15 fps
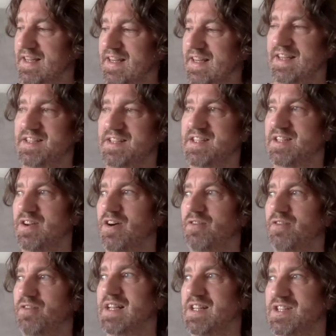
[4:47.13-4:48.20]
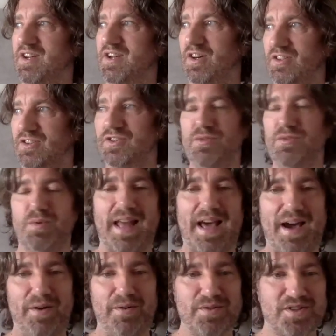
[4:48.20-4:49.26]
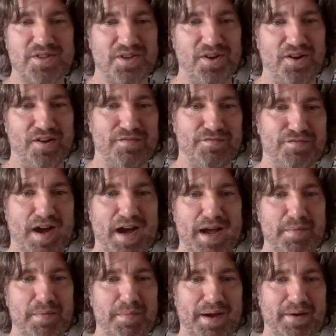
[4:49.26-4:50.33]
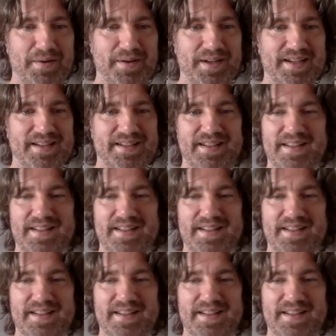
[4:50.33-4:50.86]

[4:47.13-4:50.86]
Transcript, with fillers: it's got a really sort of Goodwill Out sort of vibe about it.